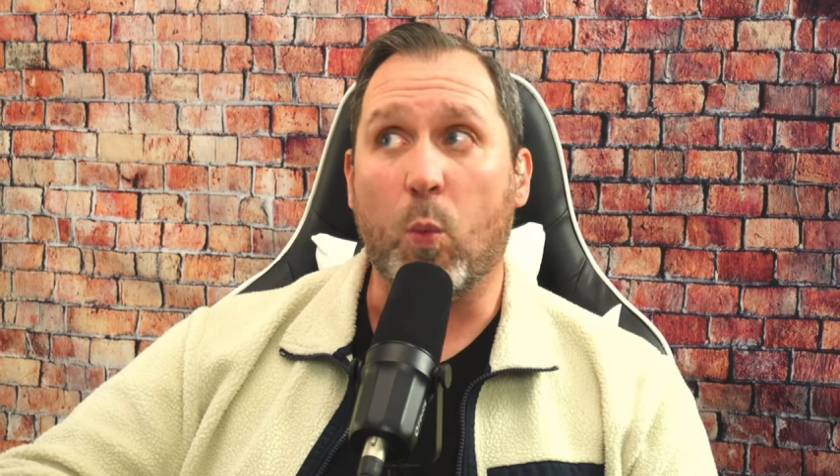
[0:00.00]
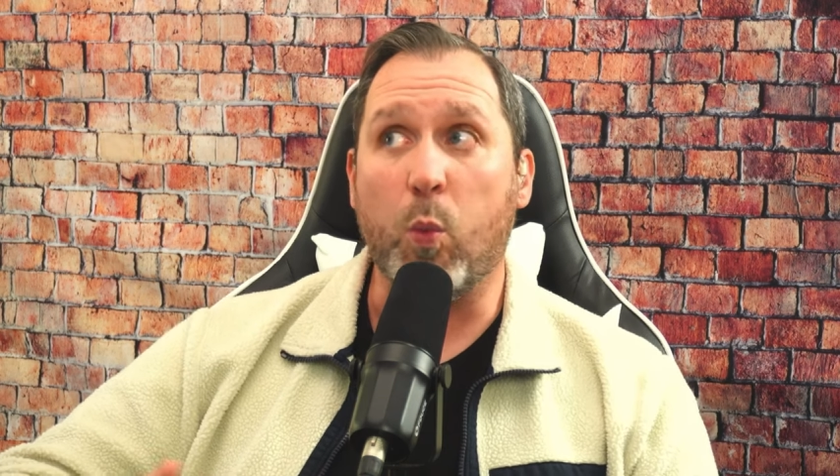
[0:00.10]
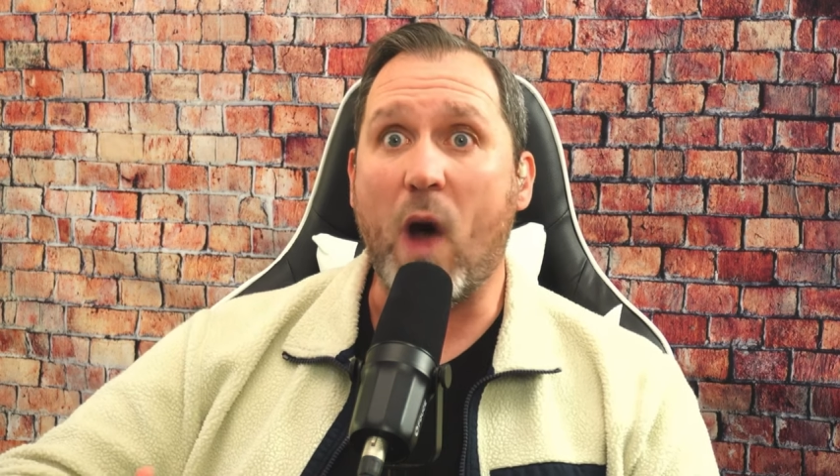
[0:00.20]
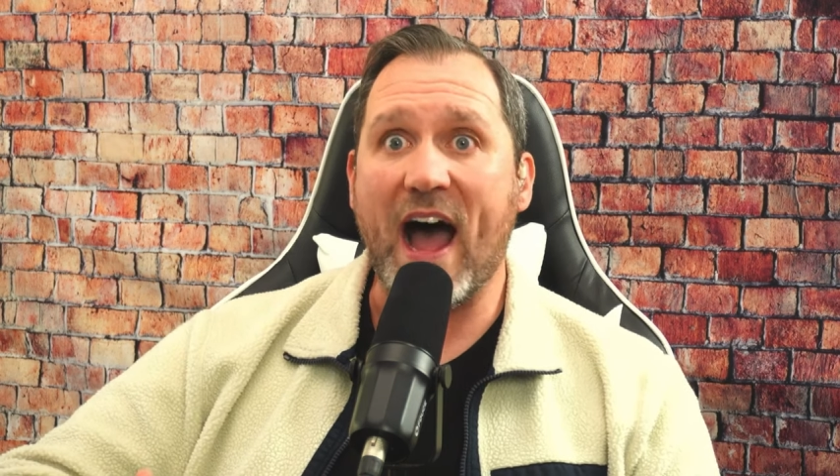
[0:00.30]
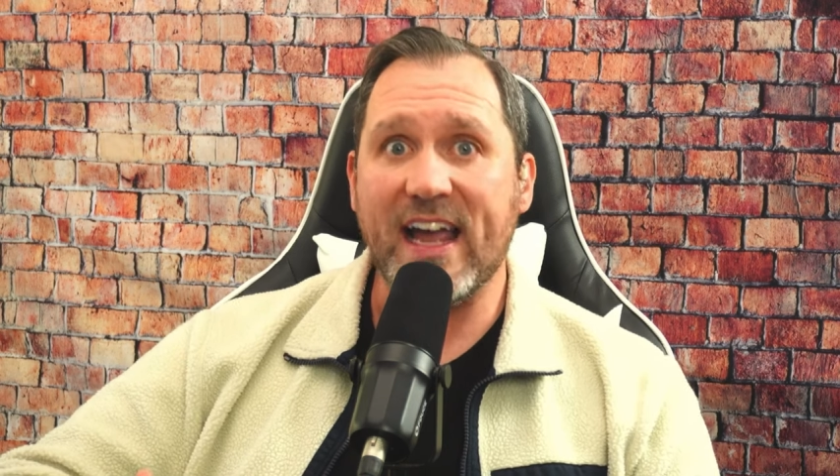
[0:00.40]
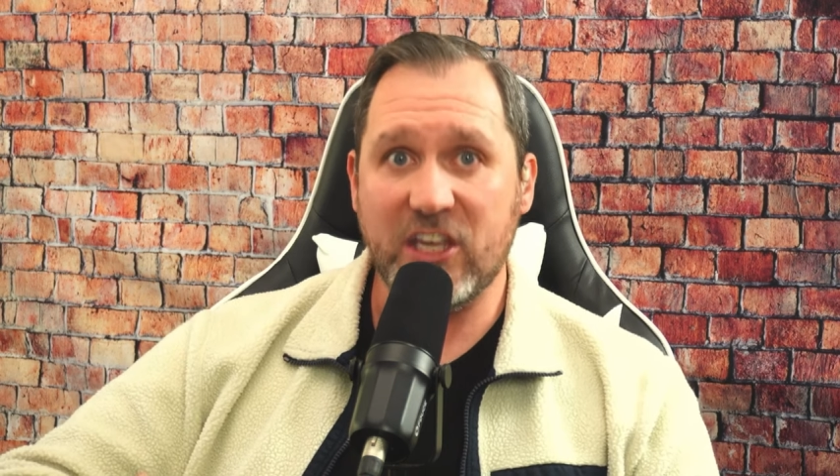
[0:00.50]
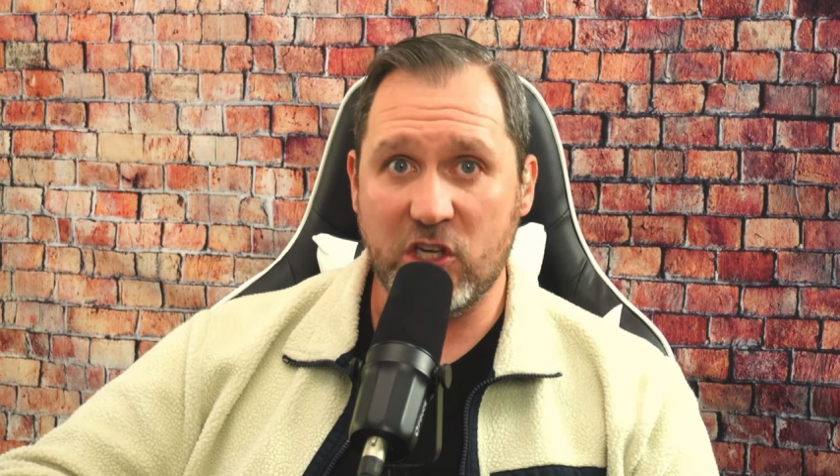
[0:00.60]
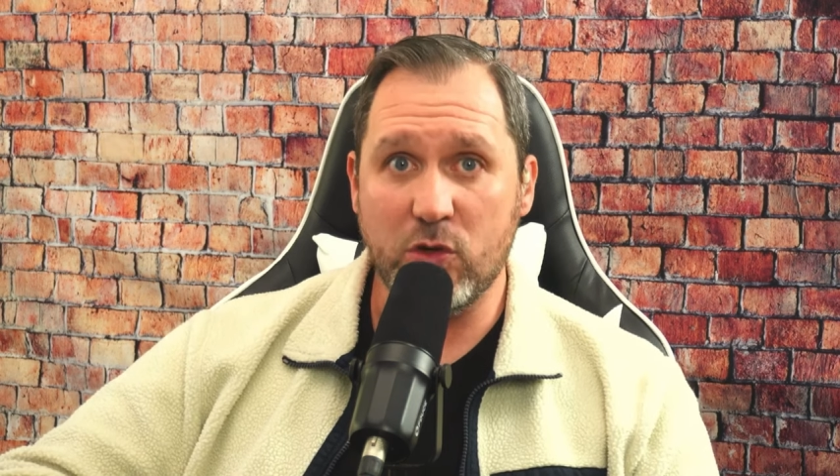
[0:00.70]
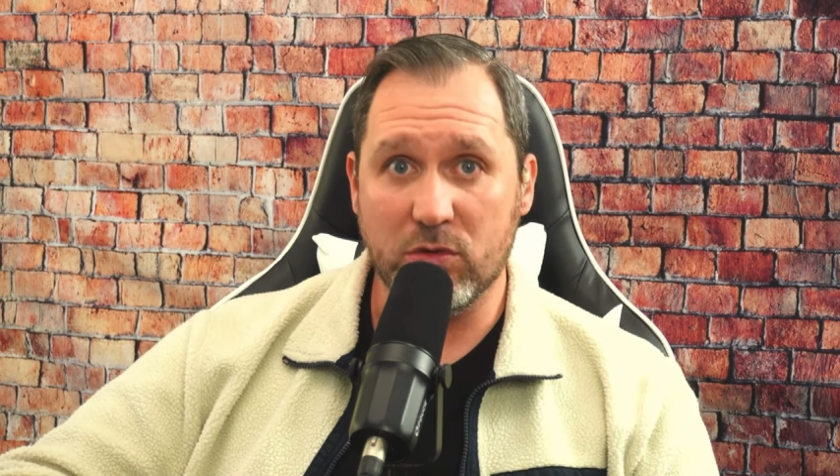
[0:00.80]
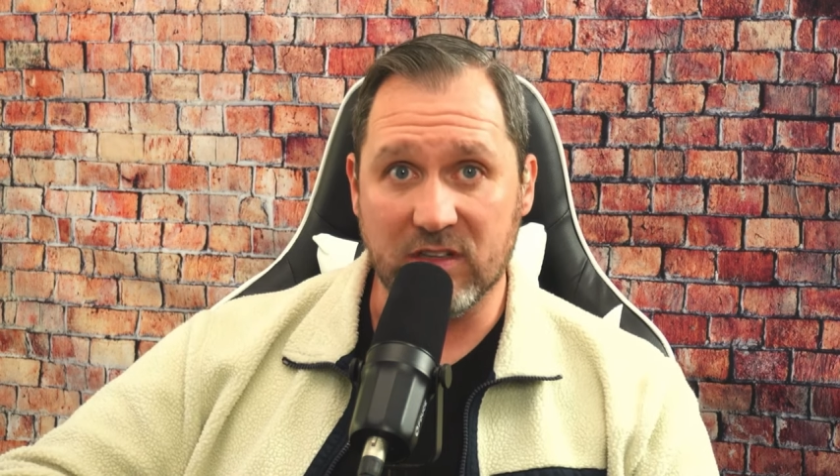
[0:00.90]
why
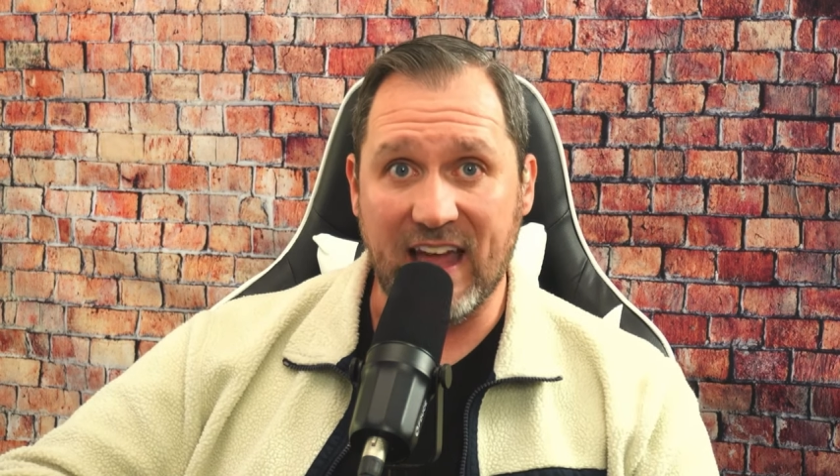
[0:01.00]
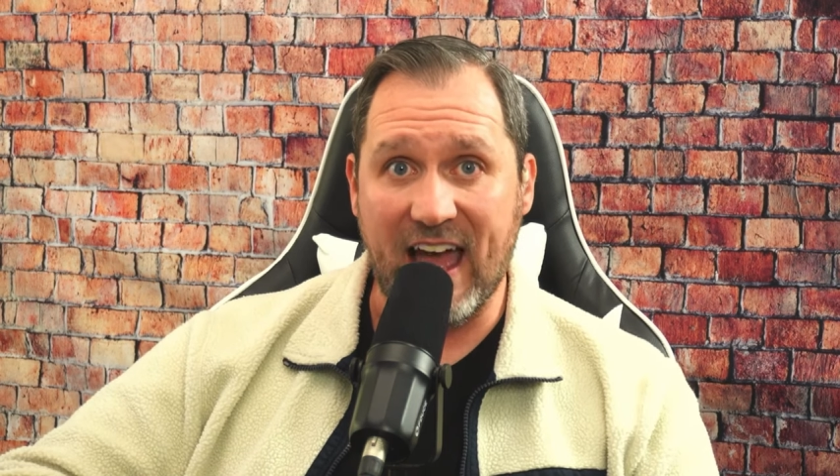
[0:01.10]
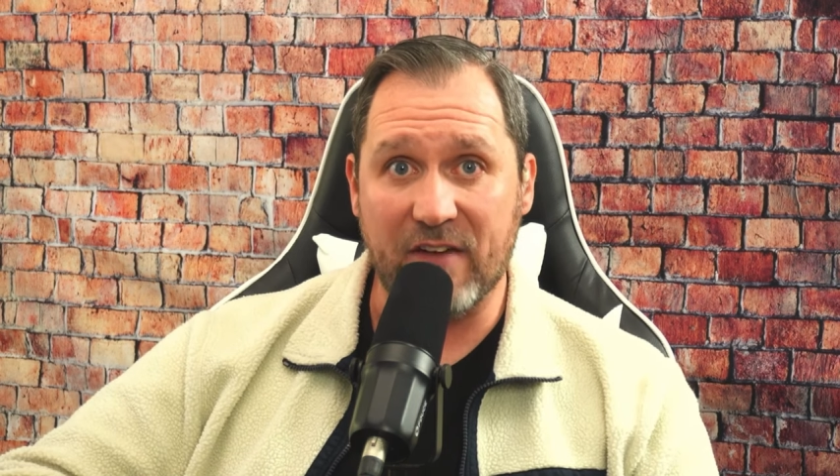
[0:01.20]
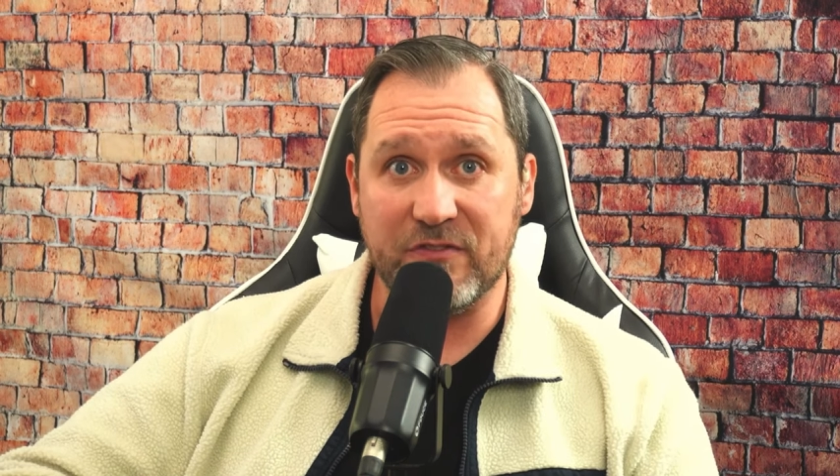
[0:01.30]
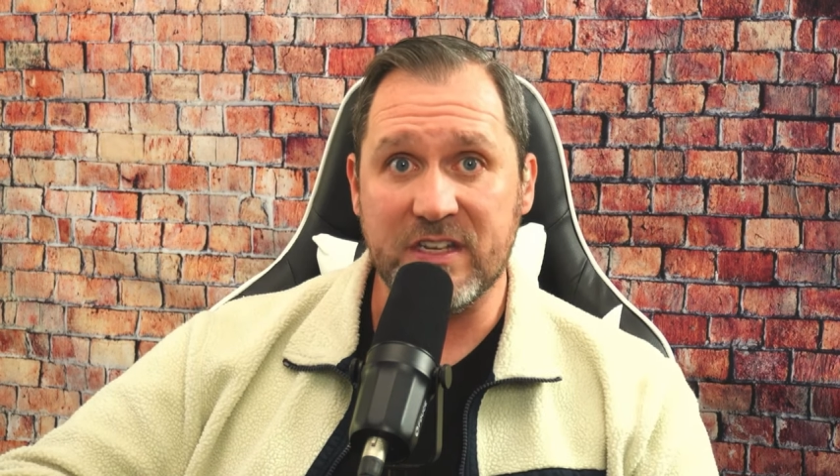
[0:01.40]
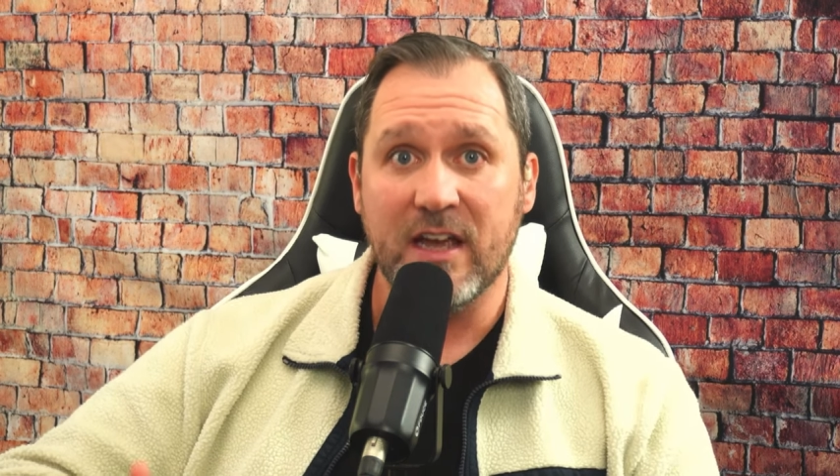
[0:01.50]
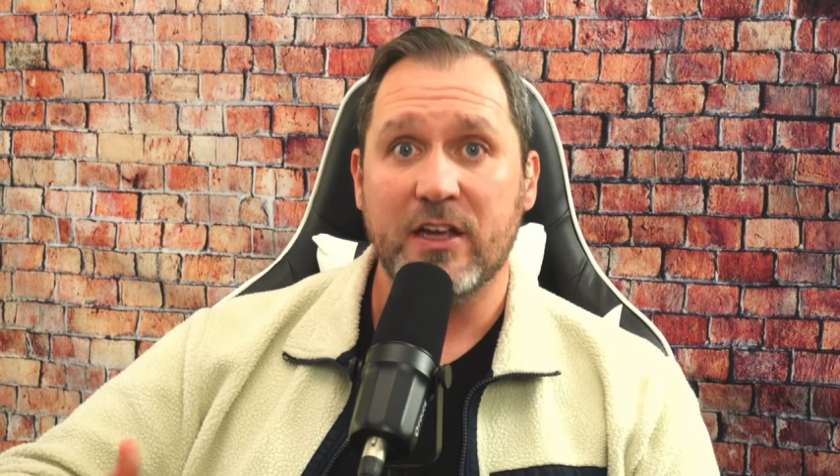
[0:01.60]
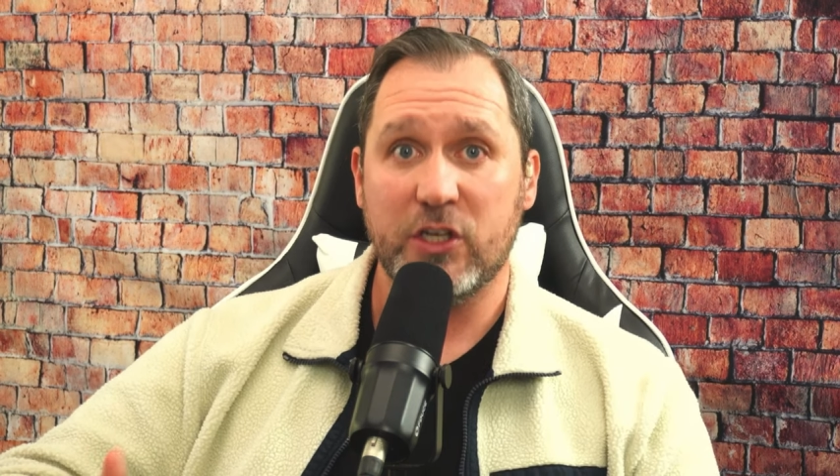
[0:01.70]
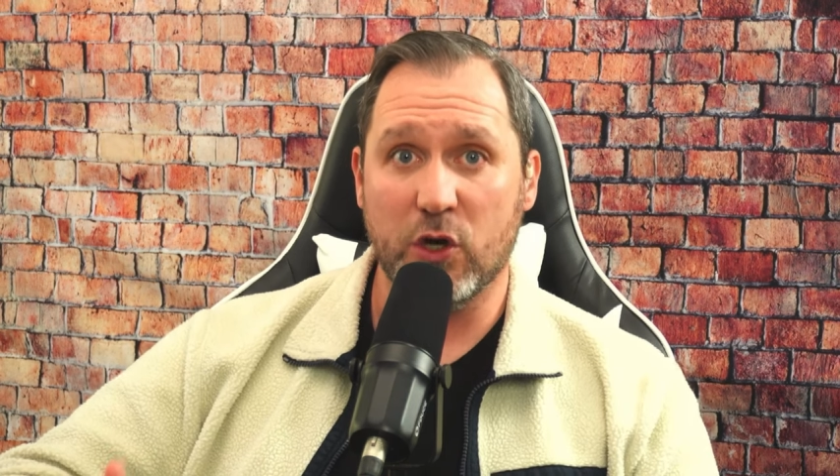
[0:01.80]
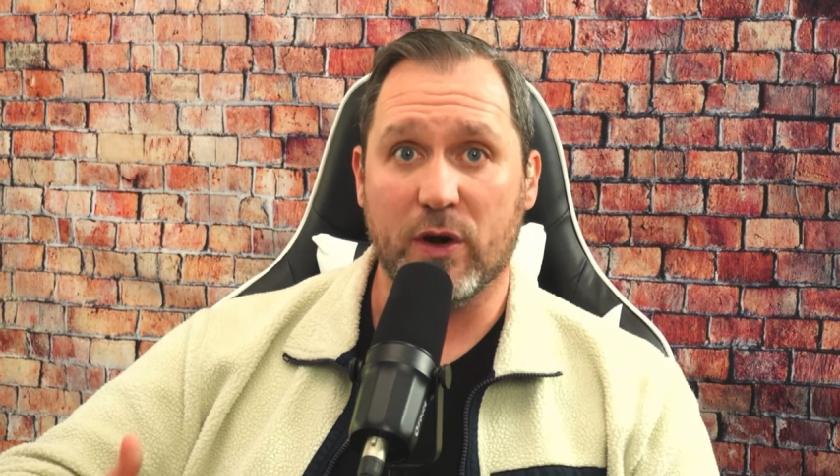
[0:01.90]
you left
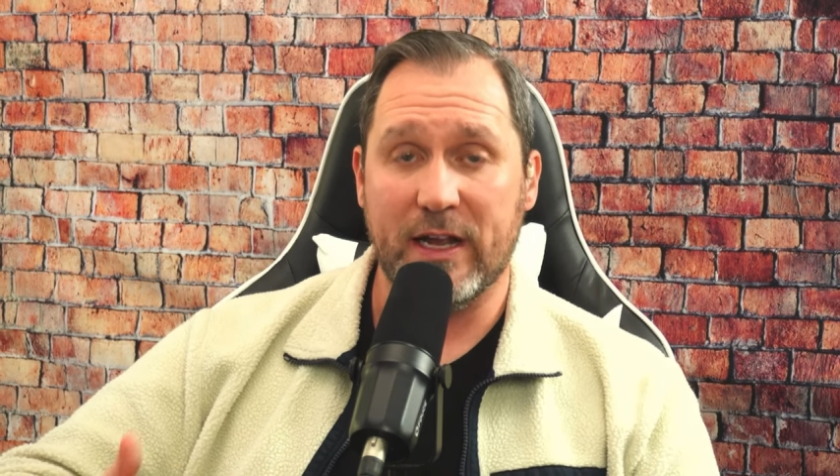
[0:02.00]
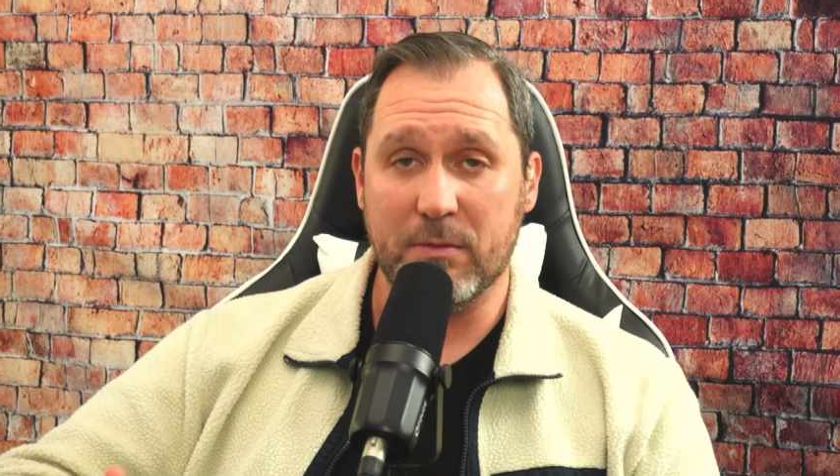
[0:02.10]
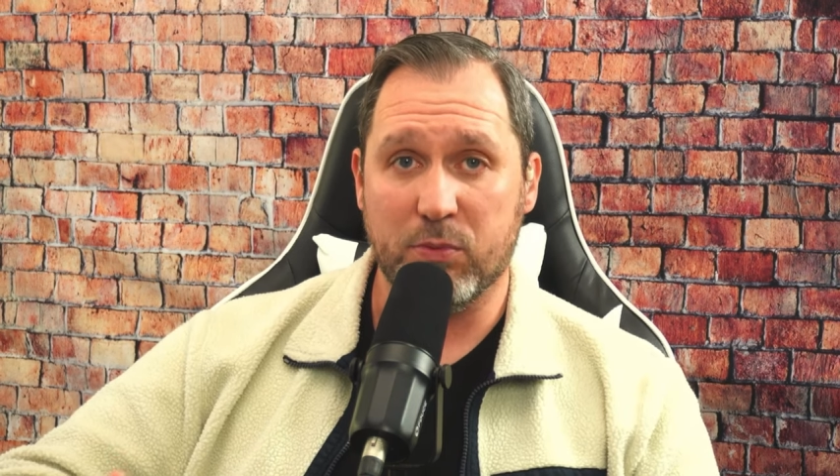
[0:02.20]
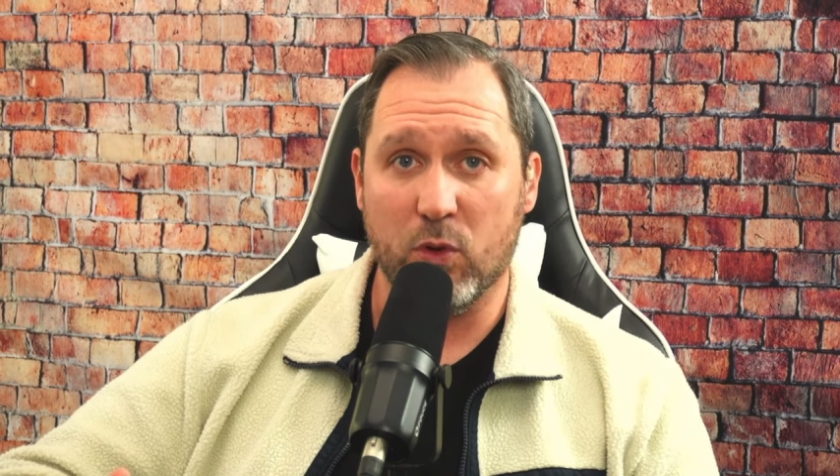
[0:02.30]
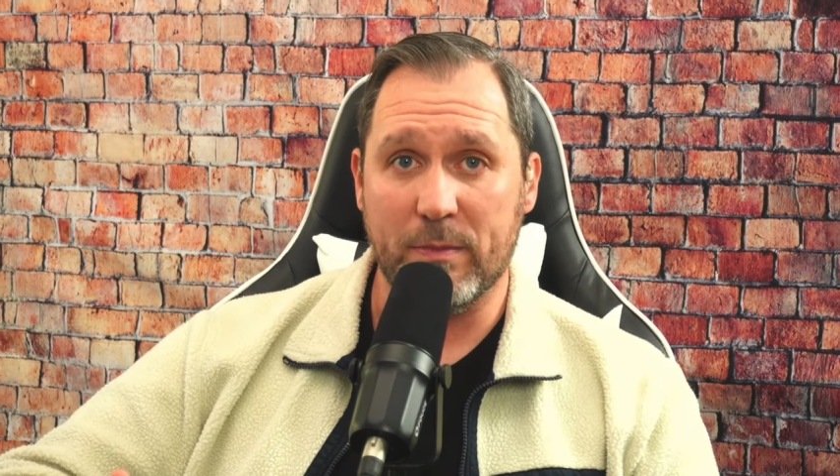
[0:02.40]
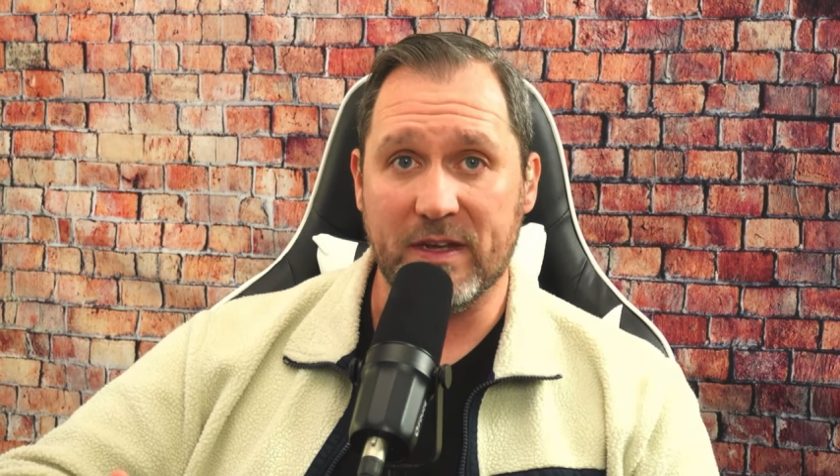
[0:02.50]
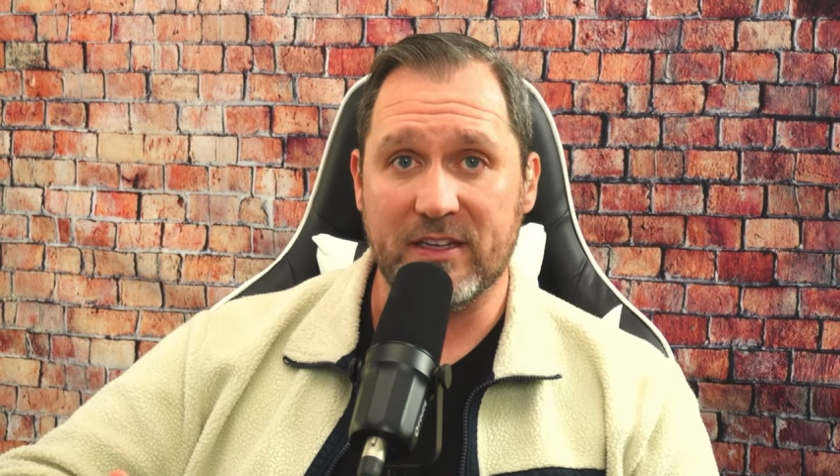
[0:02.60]
your employment.